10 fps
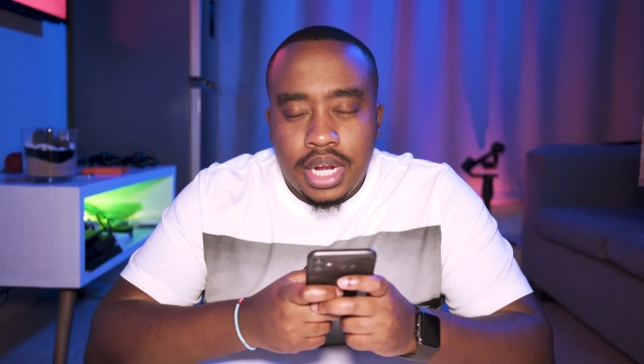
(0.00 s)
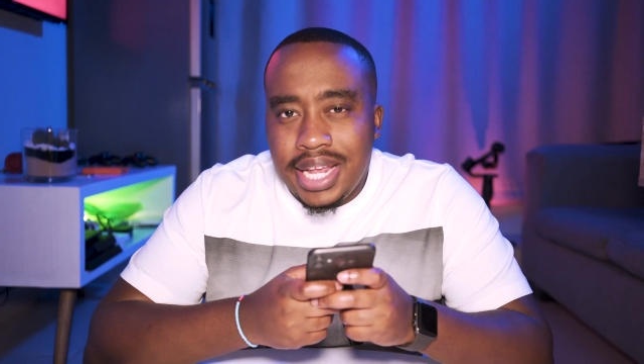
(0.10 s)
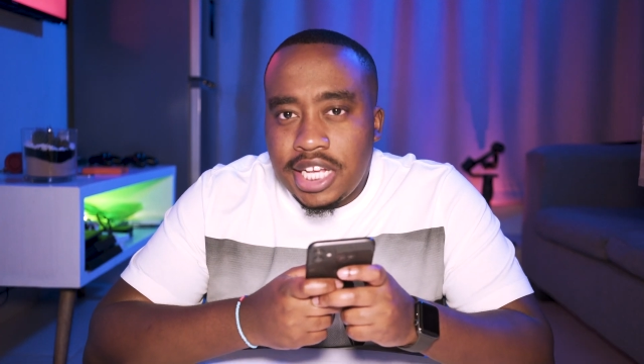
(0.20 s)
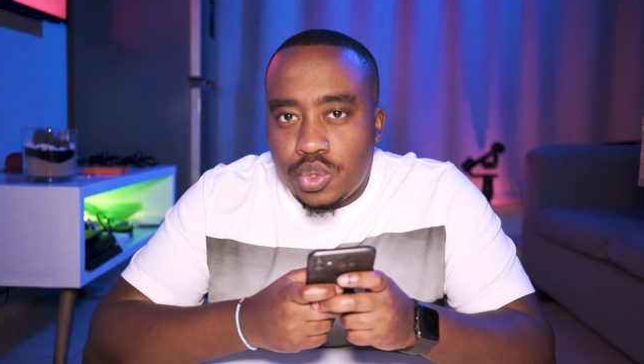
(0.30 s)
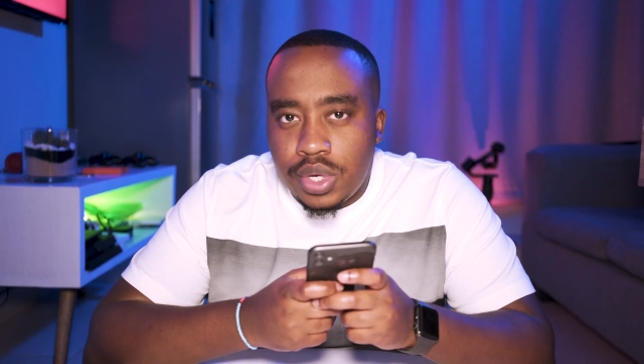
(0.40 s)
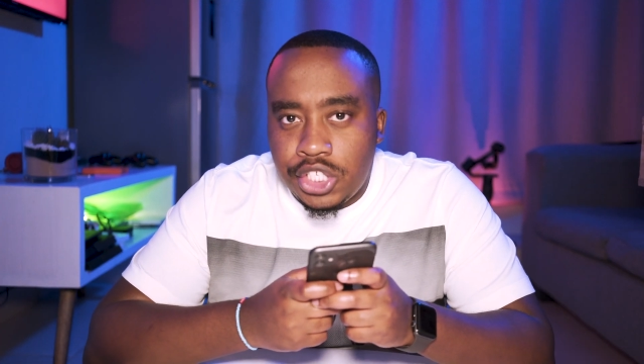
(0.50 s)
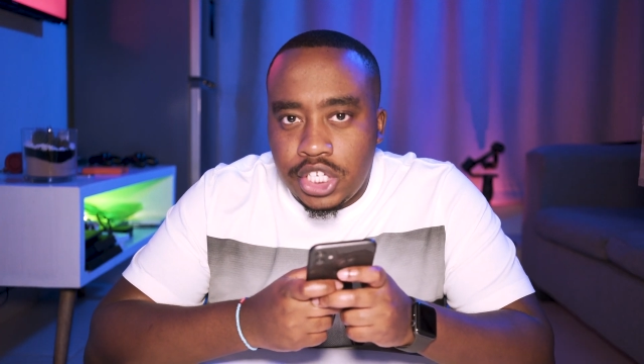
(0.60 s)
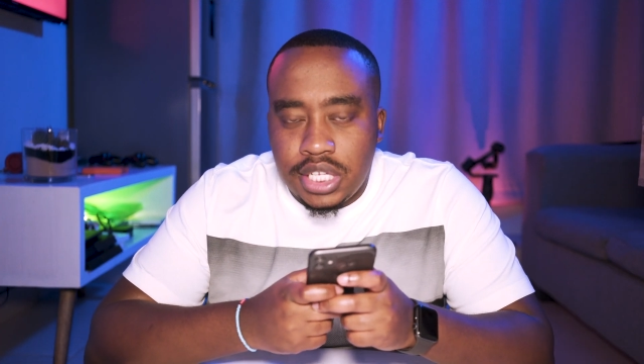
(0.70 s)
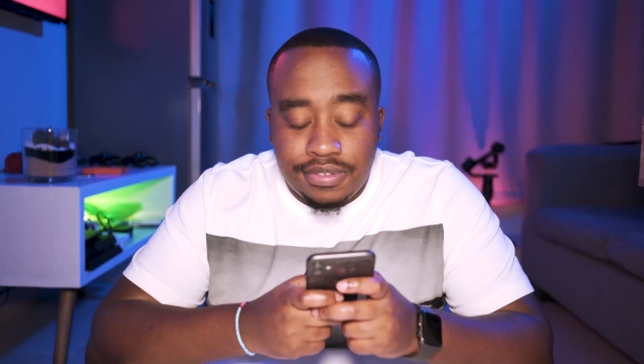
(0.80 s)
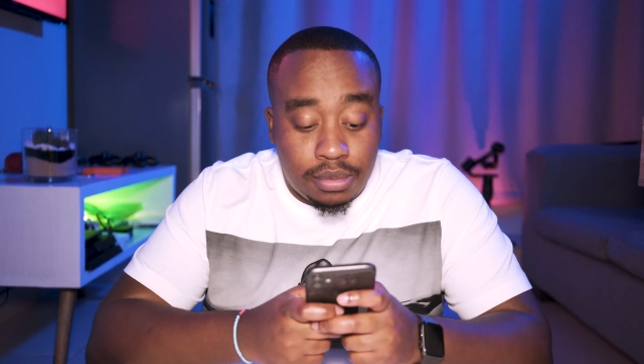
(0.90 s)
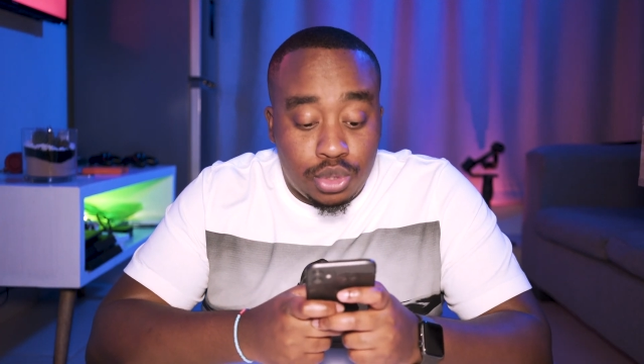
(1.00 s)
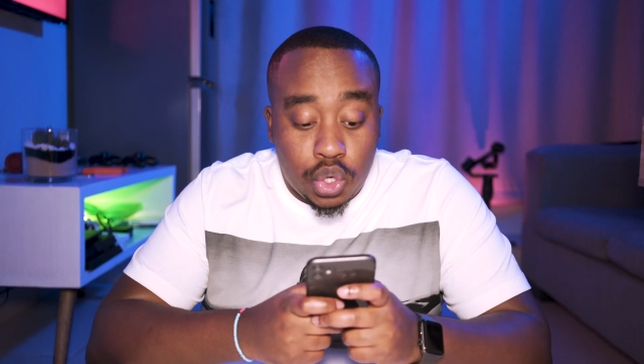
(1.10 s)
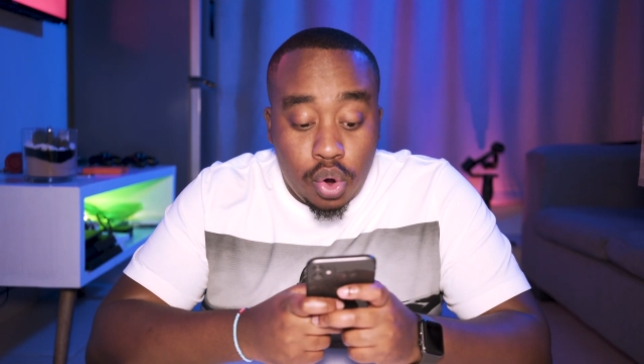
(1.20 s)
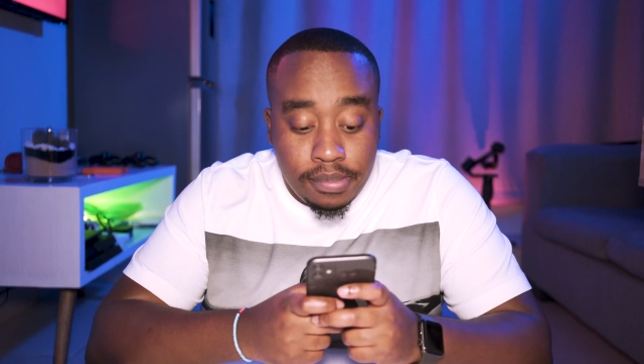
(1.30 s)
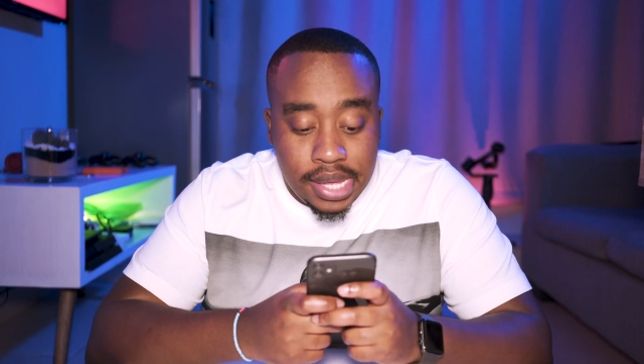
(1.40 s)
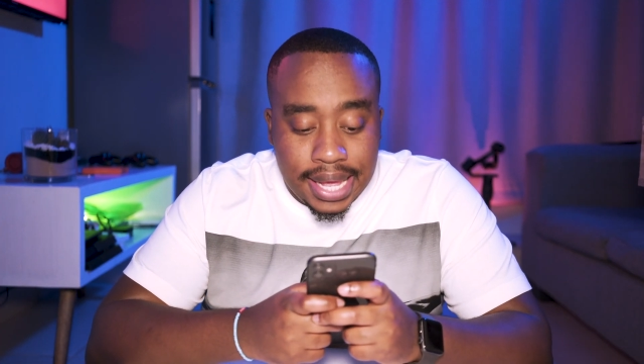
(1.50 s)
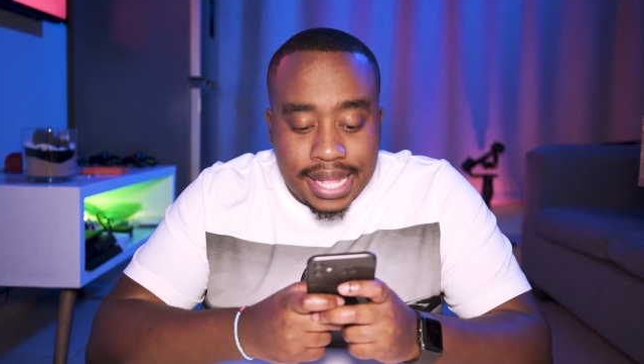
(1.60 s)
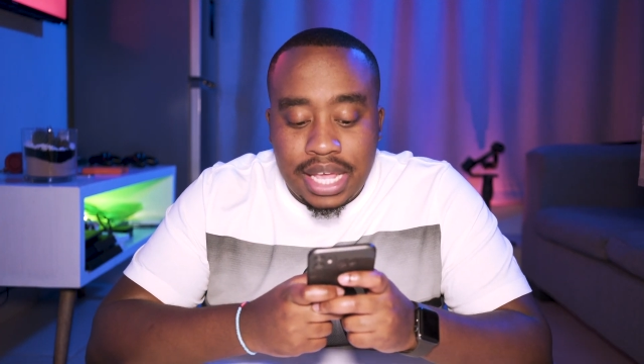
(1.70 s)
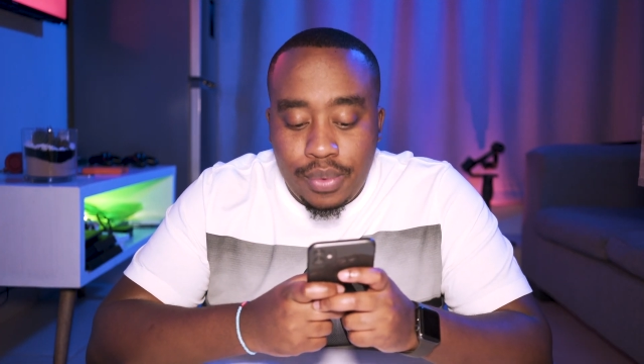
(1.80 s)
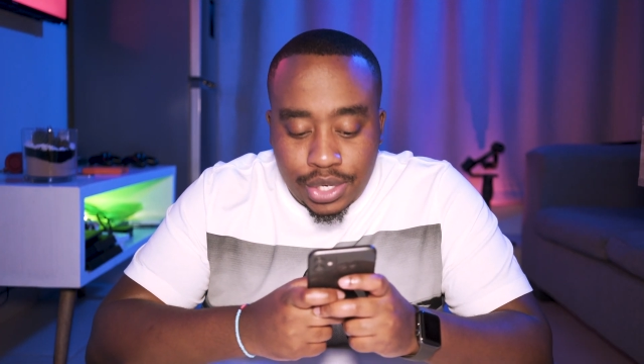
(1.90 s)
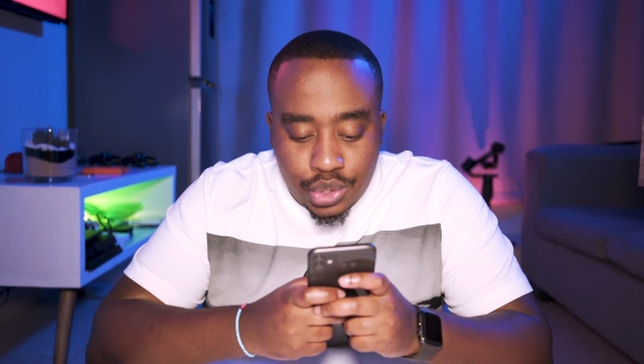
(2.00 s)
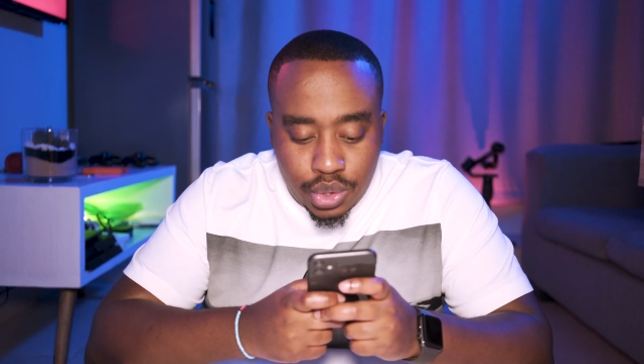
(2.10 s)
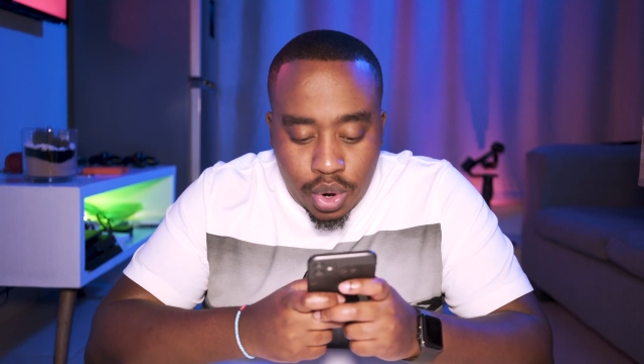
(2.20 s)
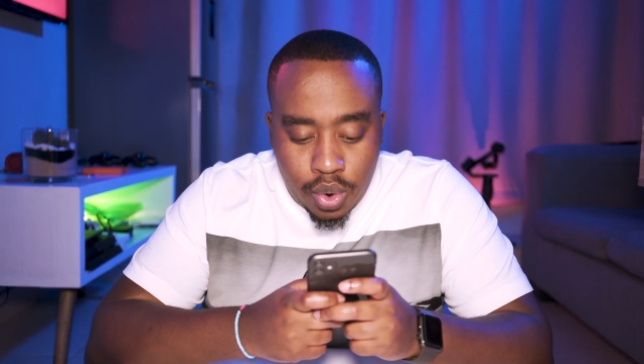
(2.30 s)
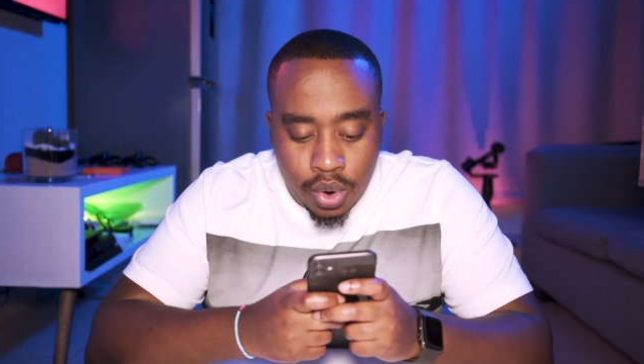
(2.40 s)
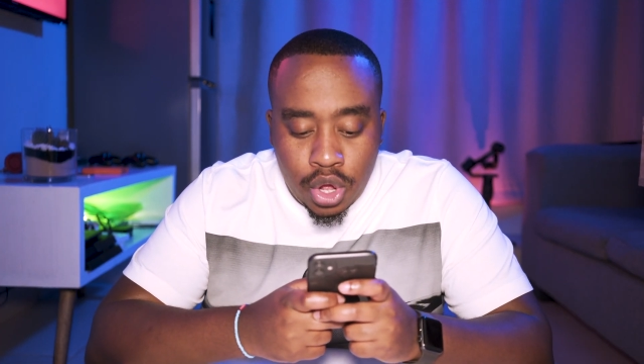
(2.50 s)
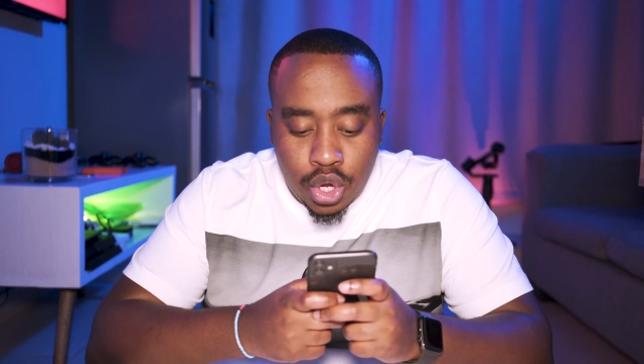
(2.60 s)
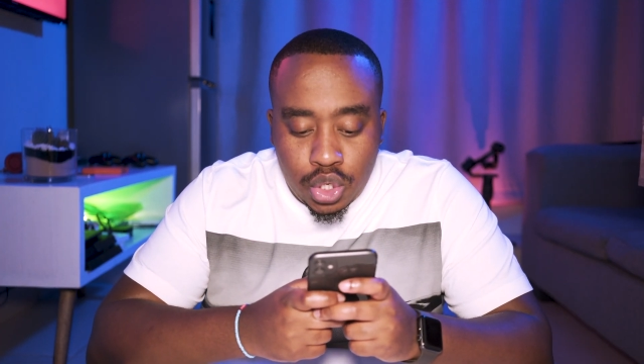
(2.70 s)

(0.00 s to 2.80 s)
Next question is from Dombi and they want to know,